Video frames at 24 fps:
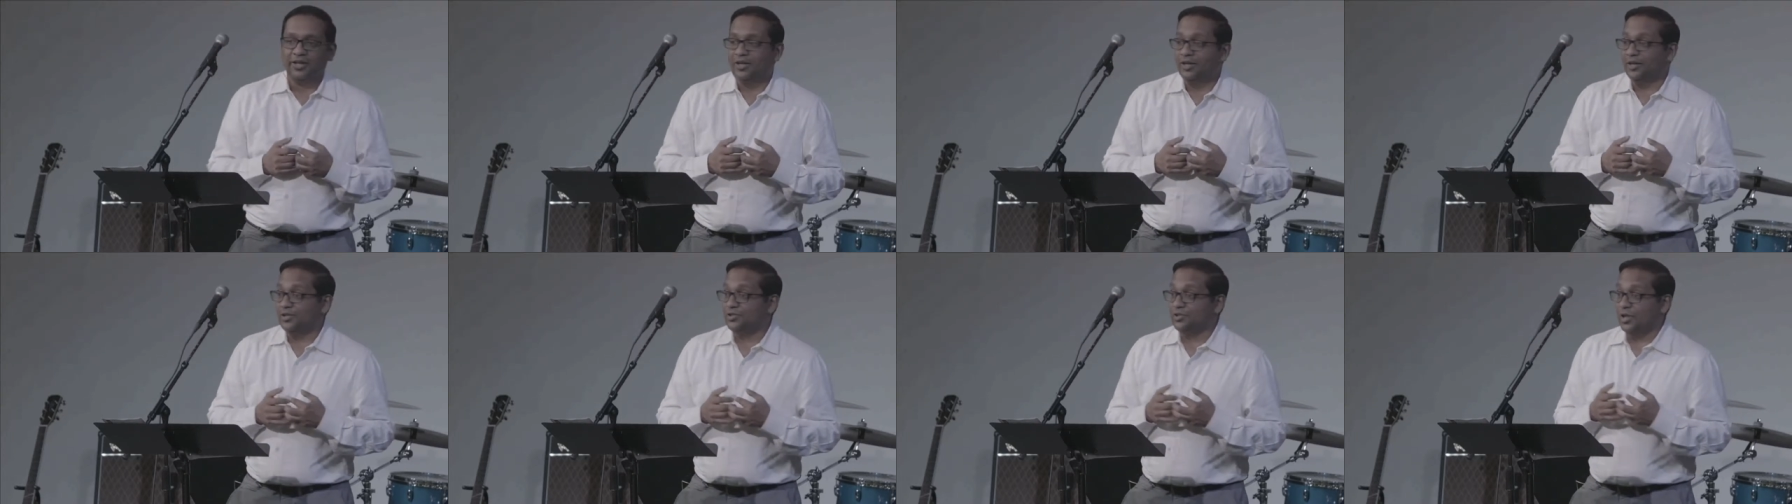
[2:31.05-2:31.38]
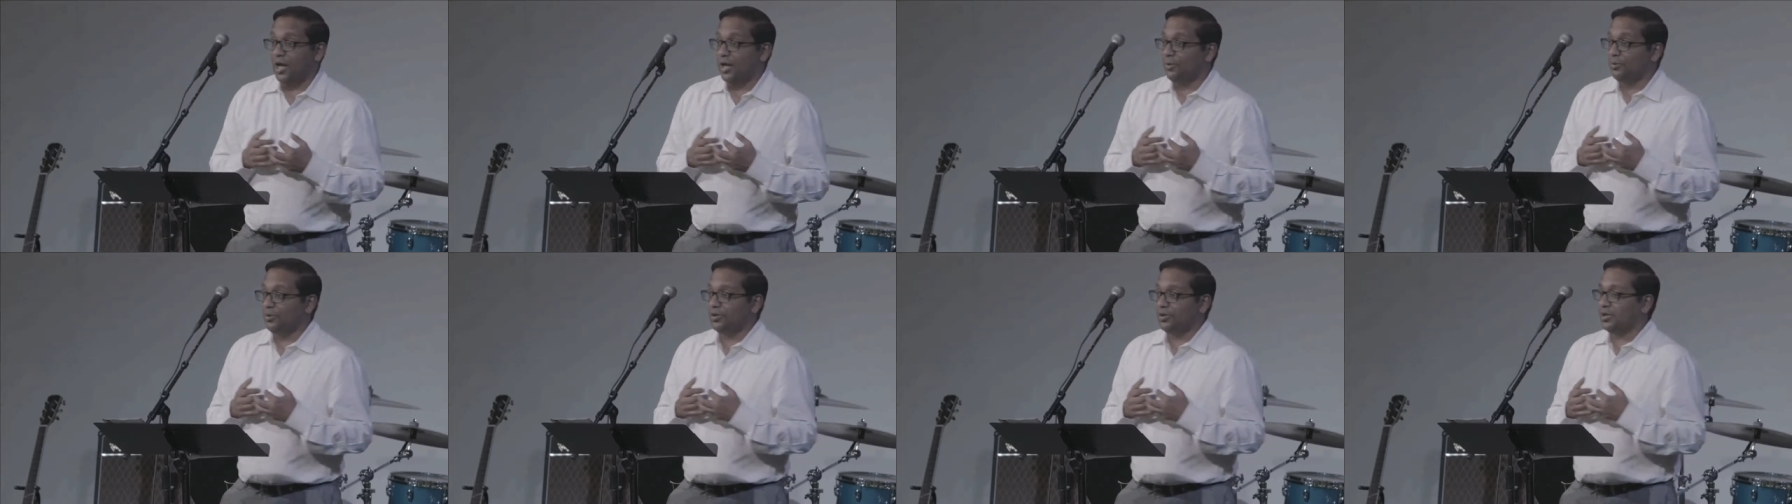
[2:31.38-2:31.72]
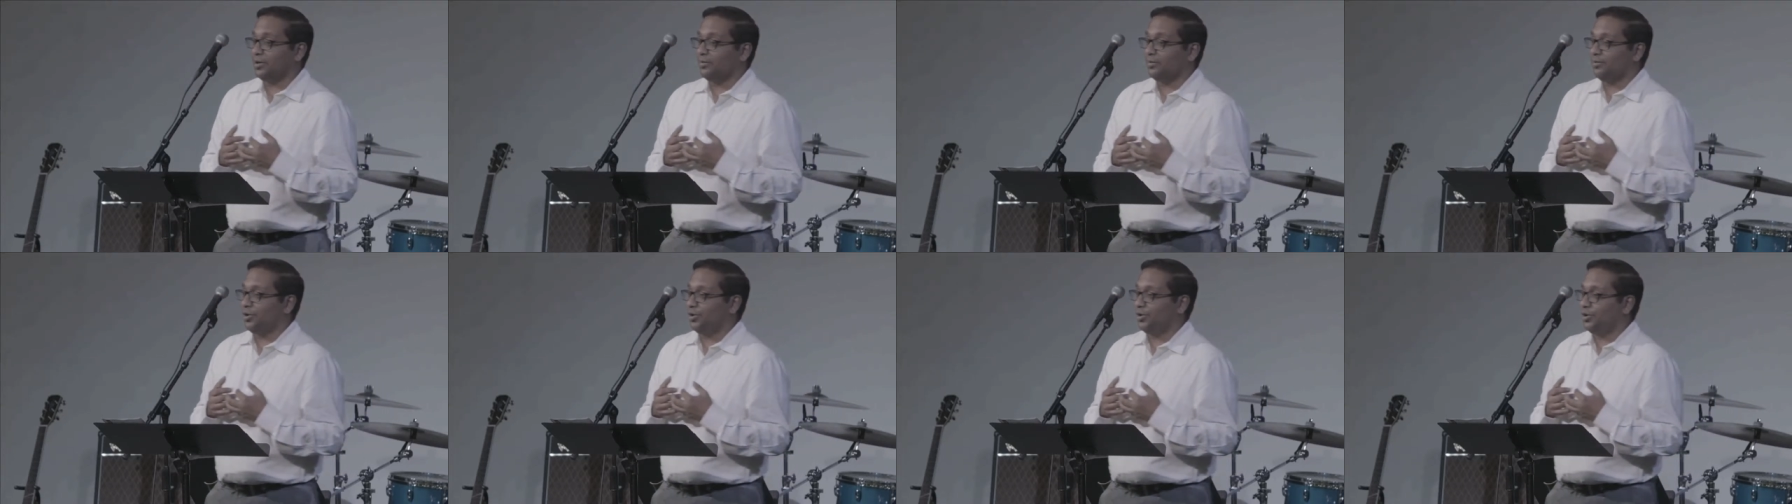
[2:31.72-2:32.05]
And so I would
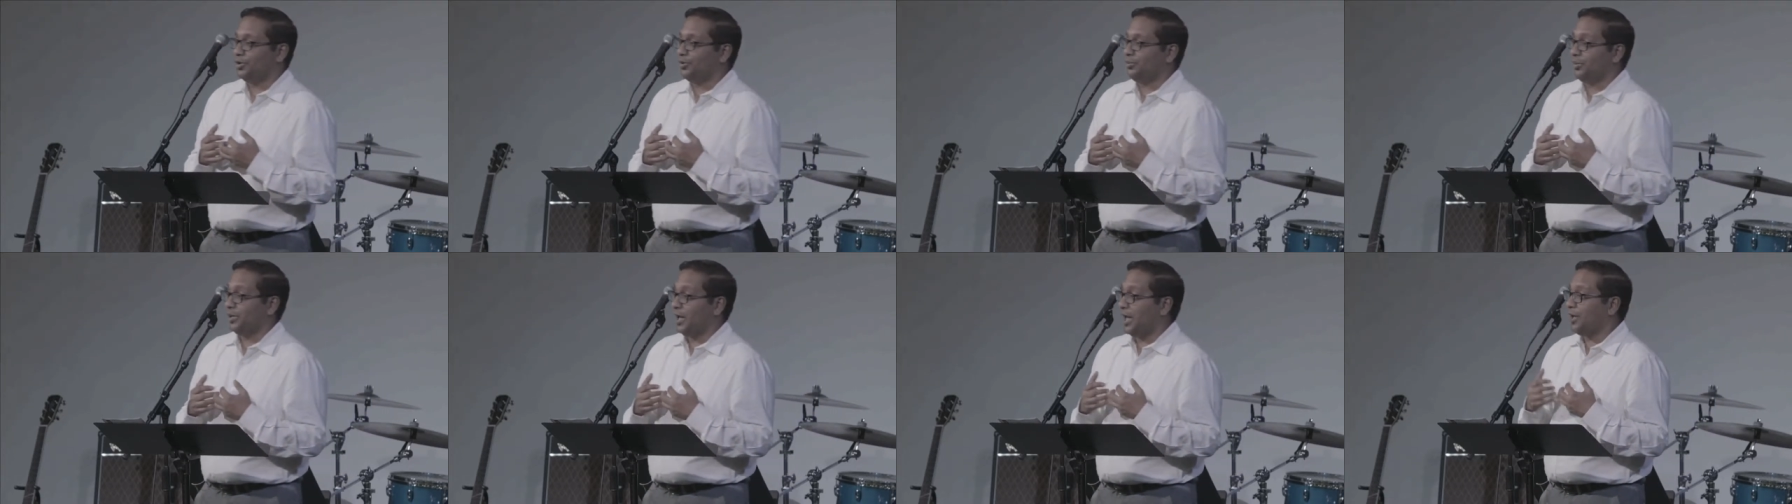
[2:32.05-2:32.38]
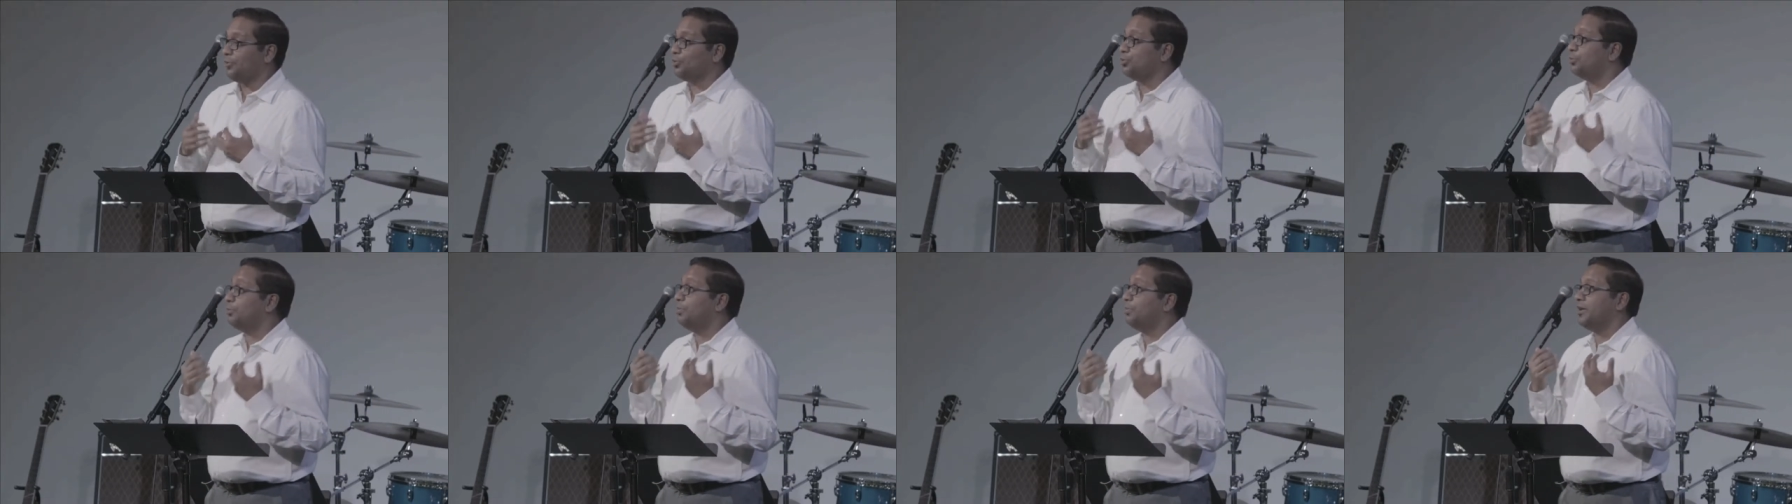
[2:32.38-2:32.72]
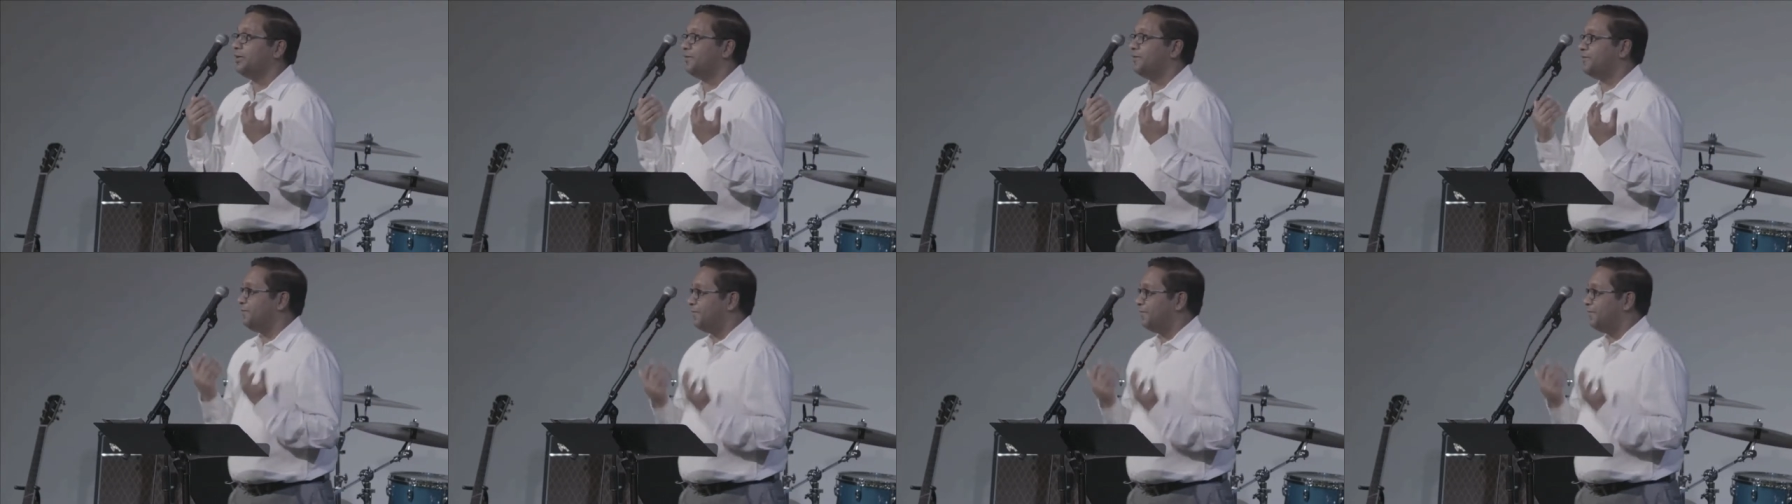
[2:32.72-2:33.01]
come home and I would make